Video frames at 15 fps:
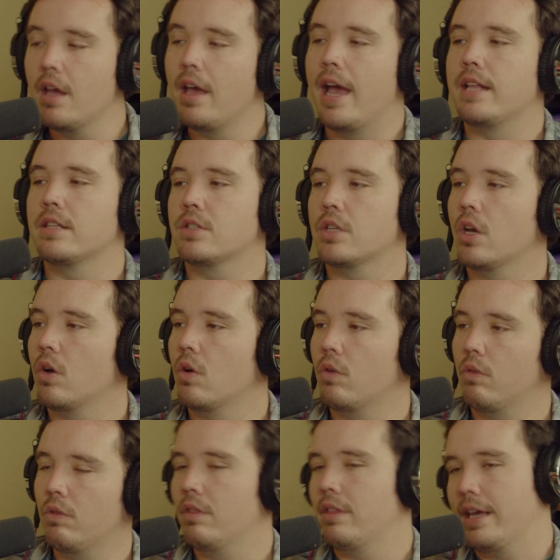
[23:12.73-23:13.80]
And
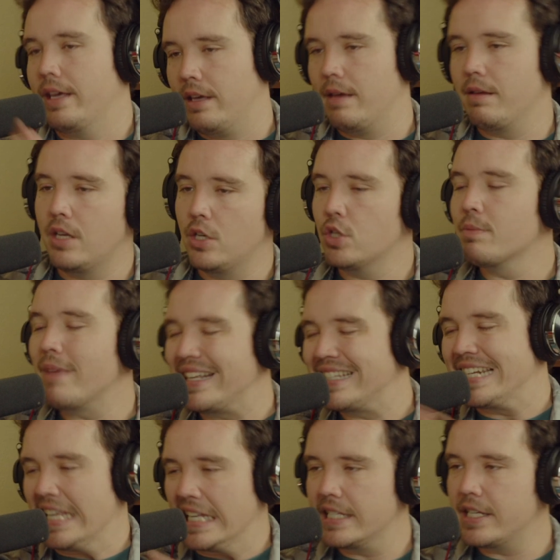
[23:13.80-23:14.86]
so like it just makes
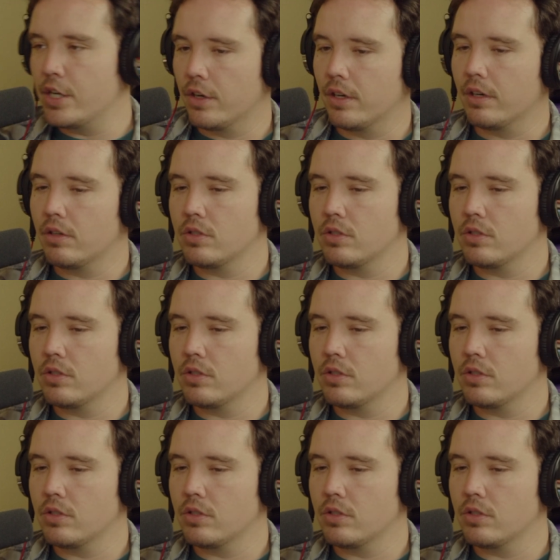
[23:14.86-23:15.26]
it easier.